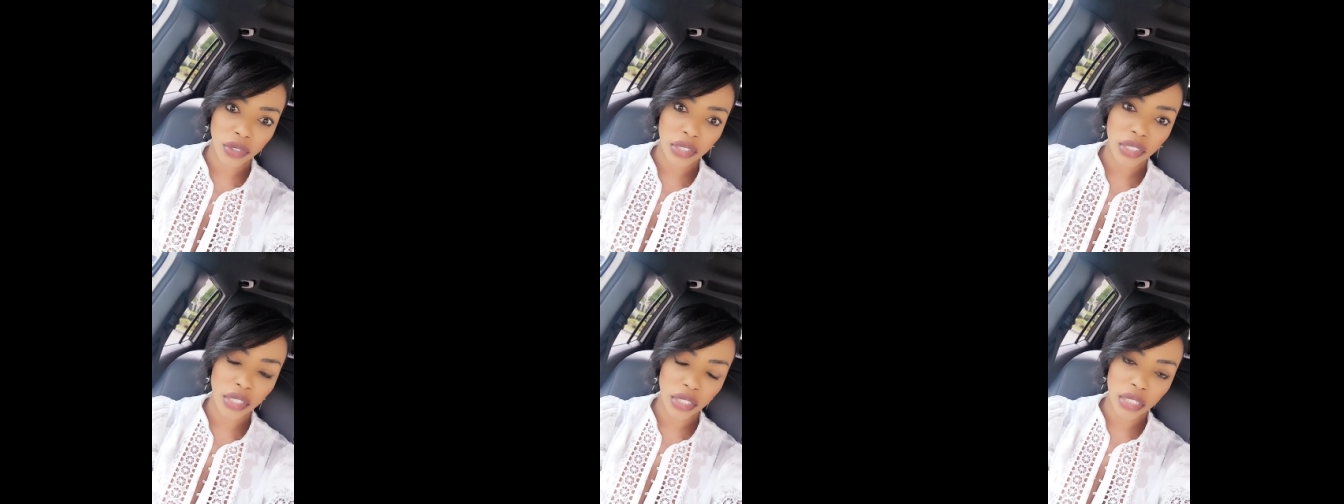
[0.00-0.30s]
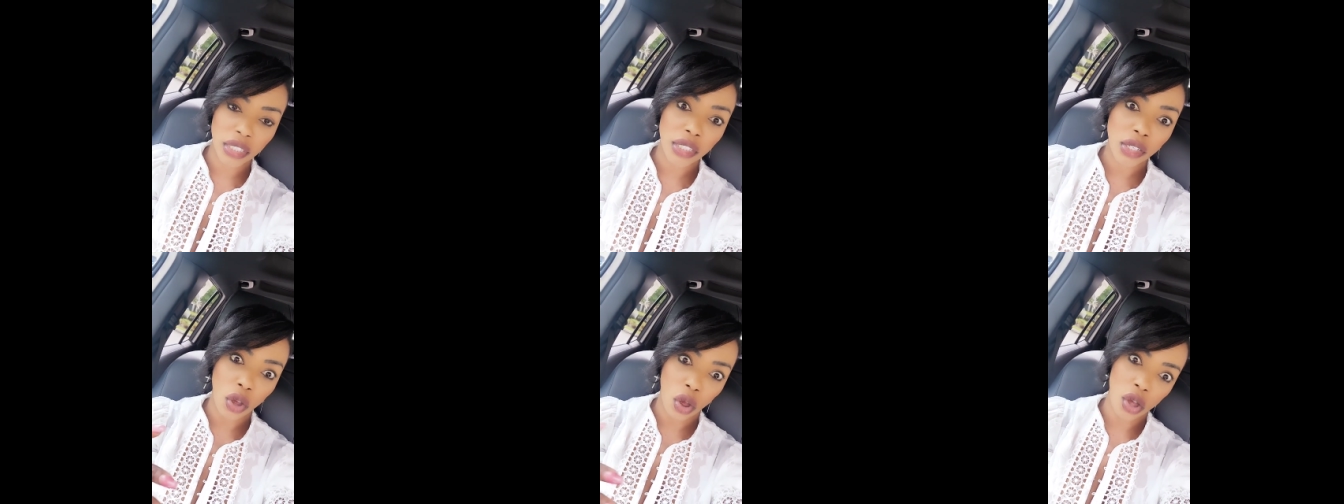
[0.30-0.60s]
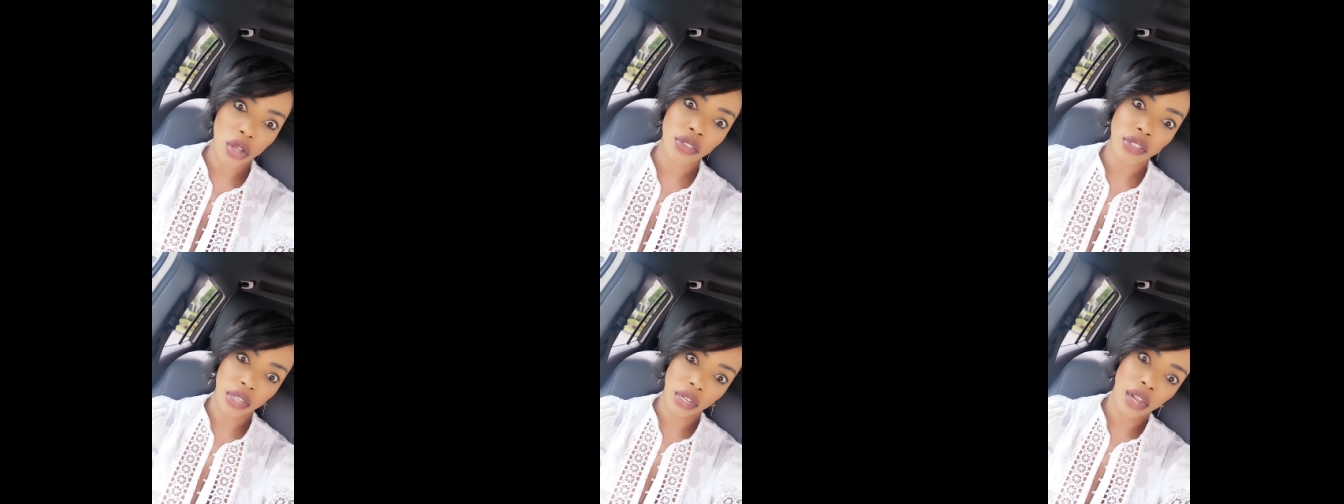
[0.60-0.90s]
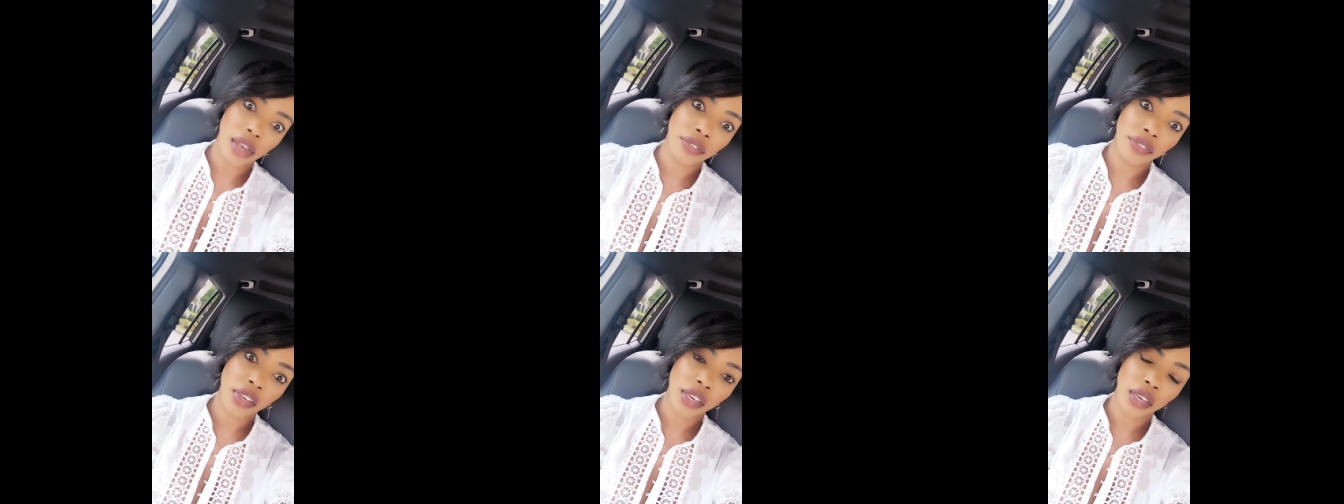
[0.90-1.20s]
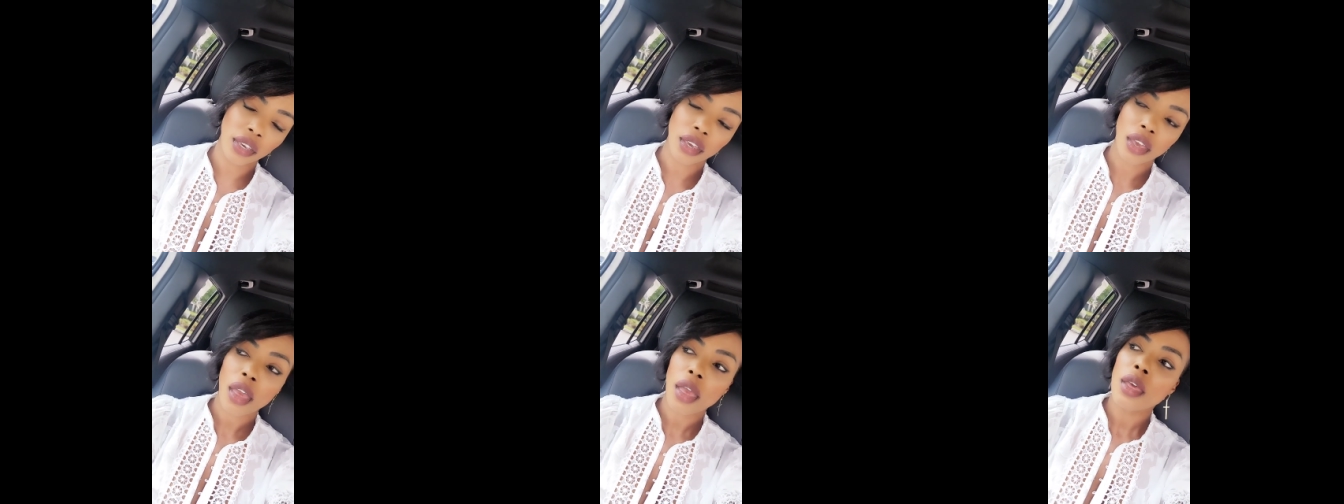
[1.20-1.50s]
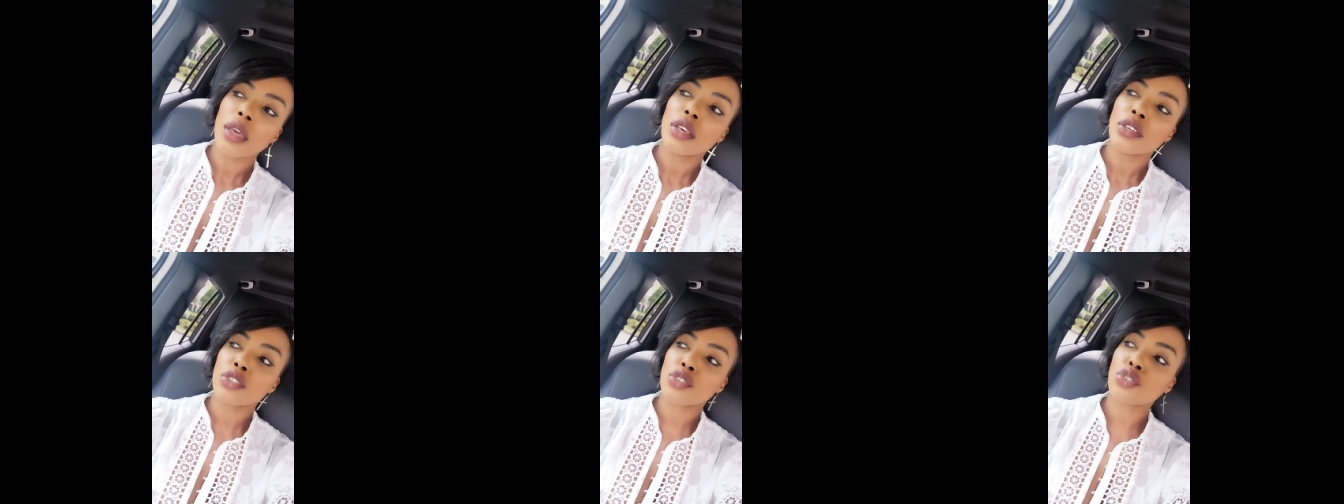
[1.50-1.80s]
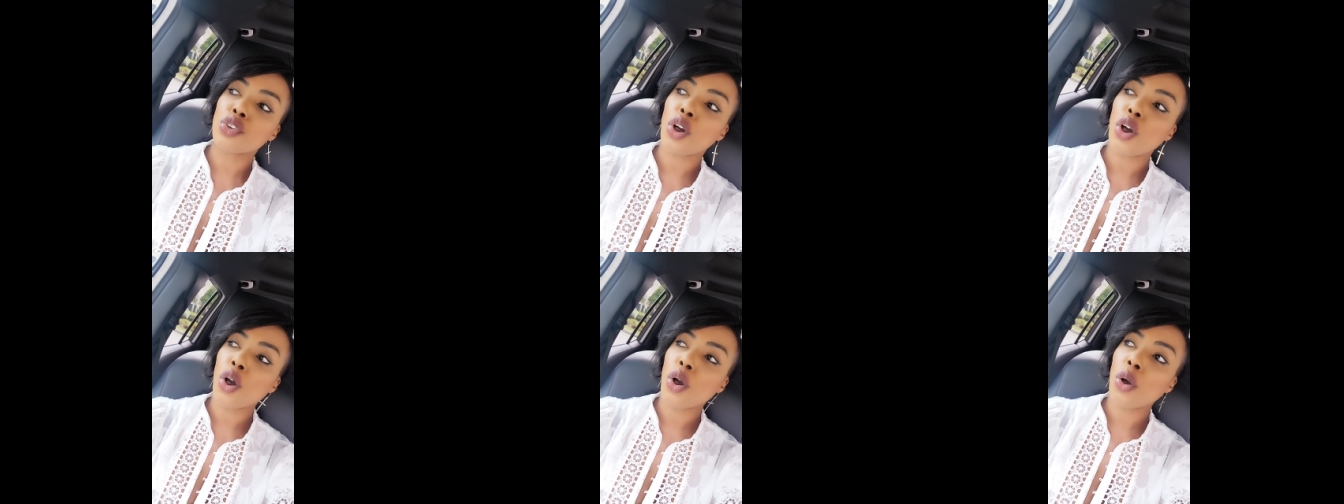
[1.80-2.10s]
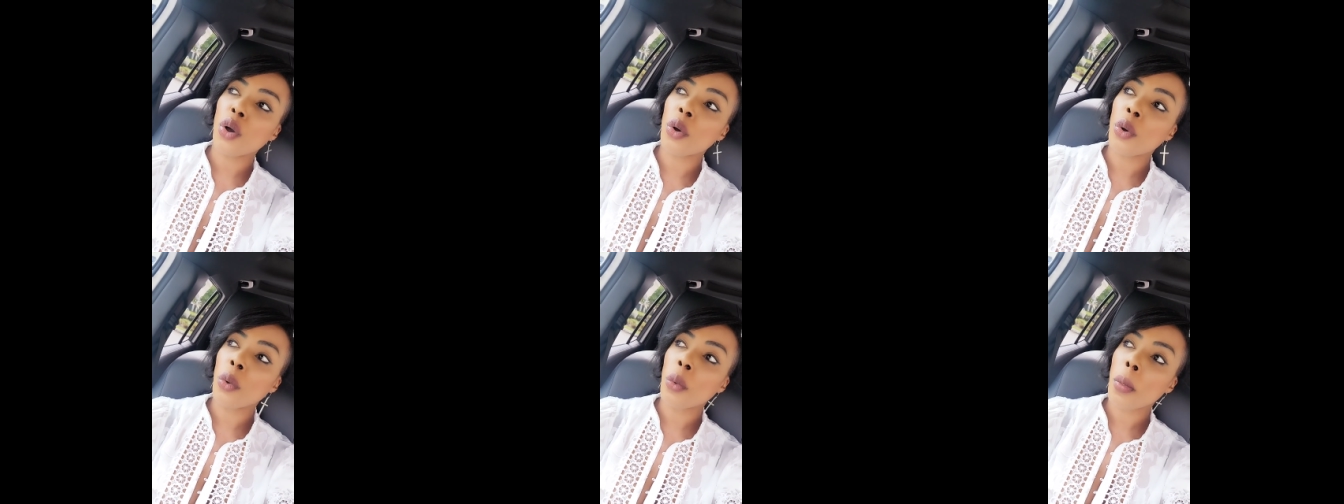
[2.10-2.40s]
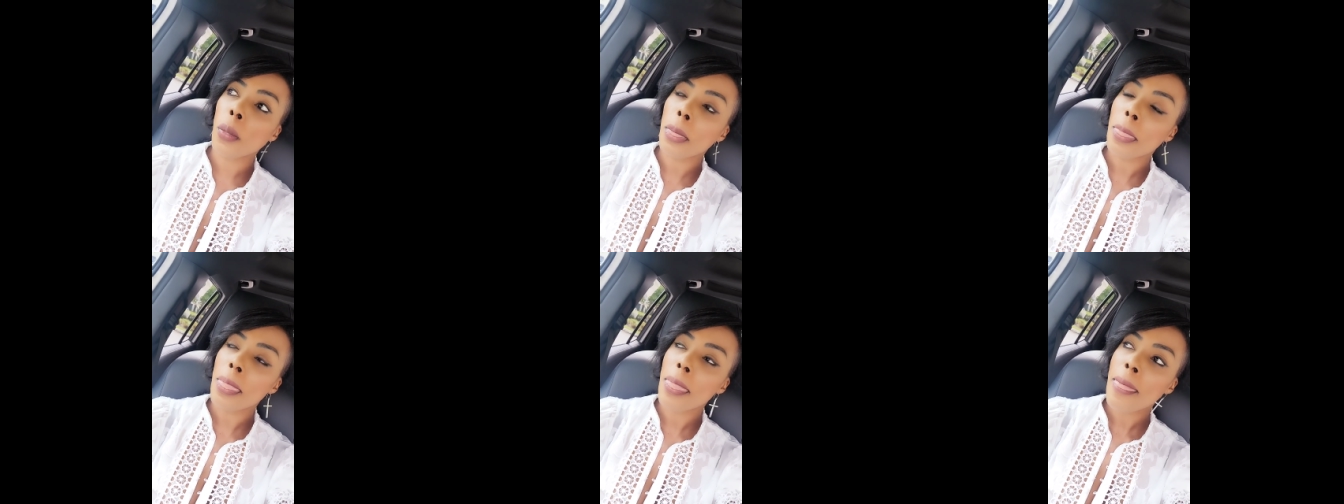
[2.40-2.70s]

city called Tel Aviv. So